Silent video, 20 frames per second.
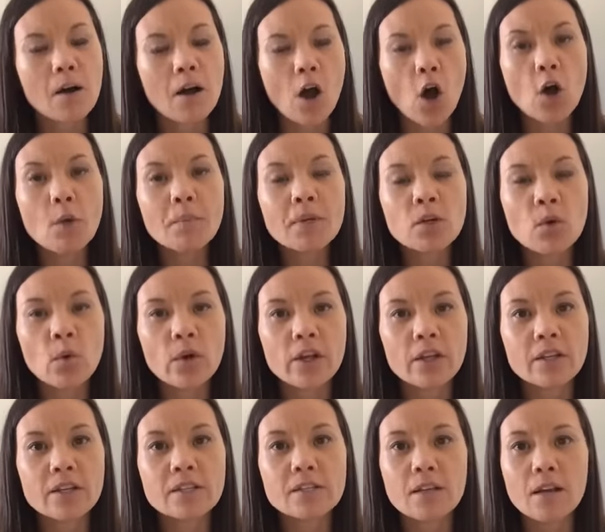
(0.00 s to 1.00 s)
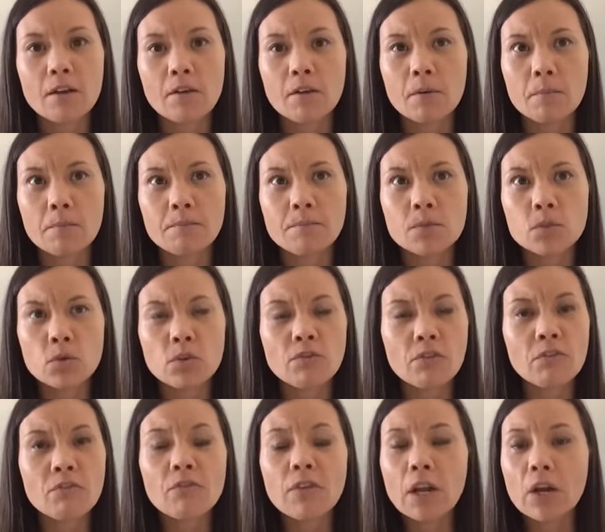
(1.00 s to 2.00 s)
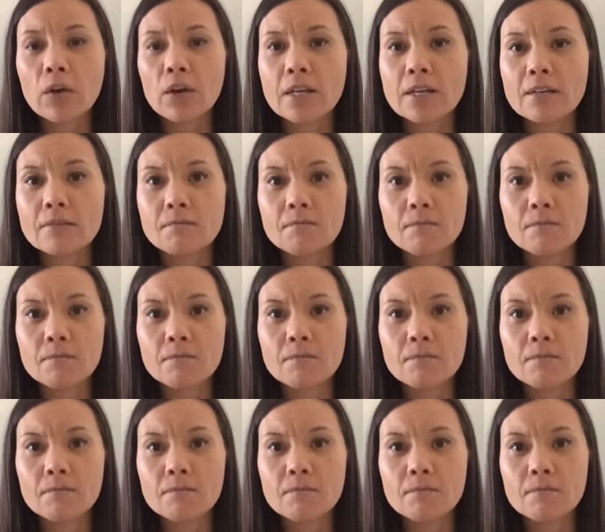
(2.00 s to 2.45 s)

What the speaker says: Almond oil is a sort of a very,